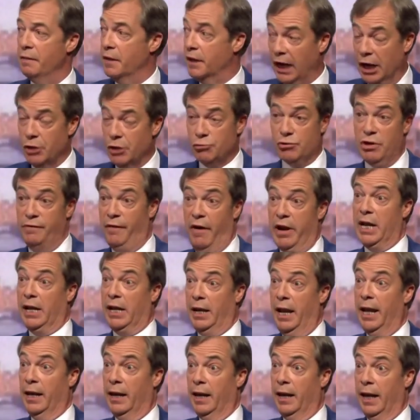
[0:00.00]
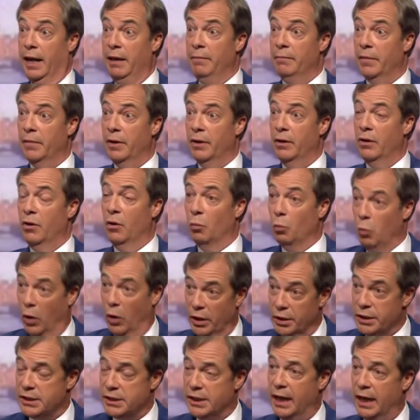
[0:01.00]
The country very clearly
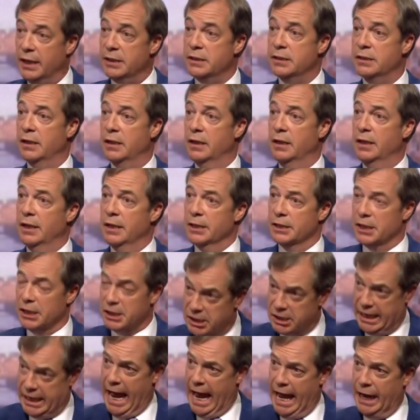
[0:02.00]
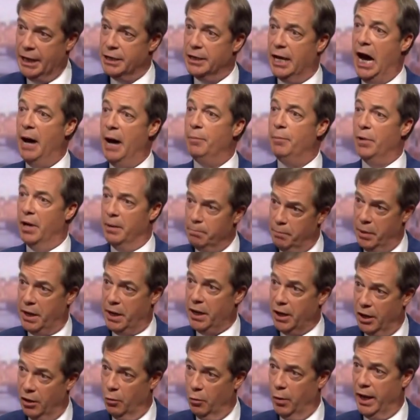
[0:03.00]
wants us to stand up and
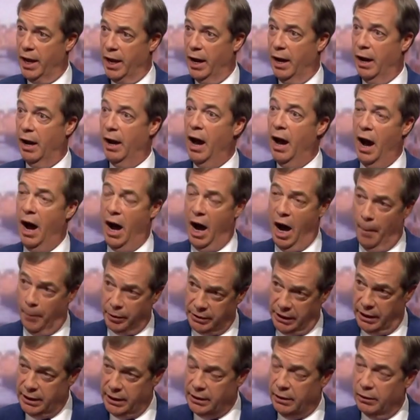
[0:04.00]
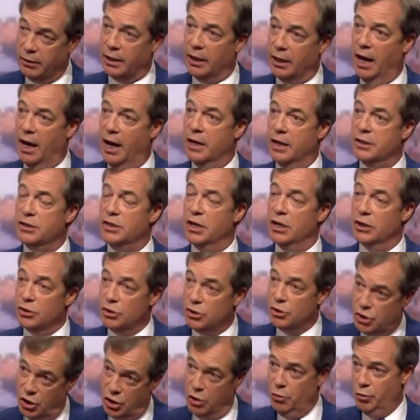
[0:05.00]
be who we are. Our political class
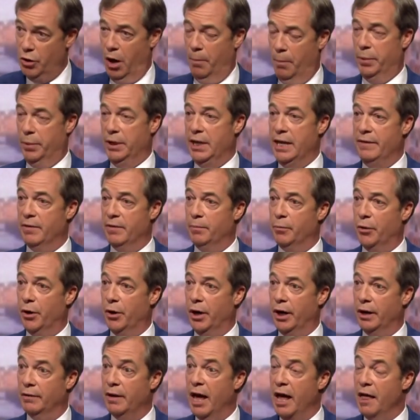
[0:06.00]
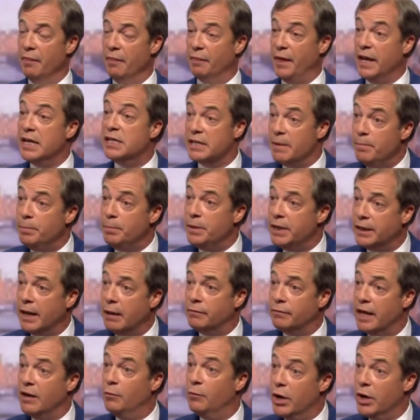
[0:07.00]
do not believe in Britain. They simply
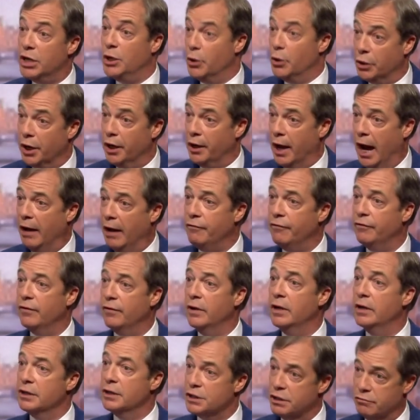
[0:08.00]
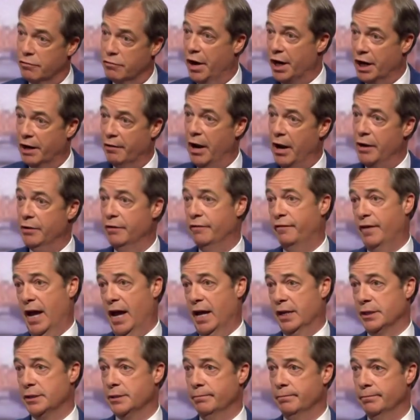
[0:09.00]
don't think we're good enough to run our own
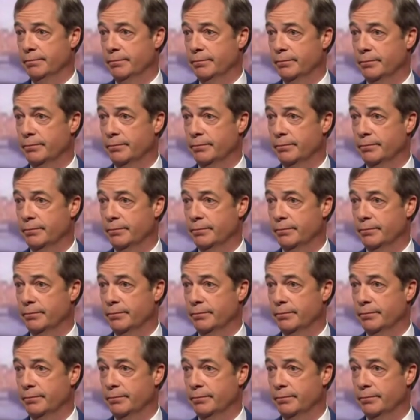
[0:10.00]
affairs.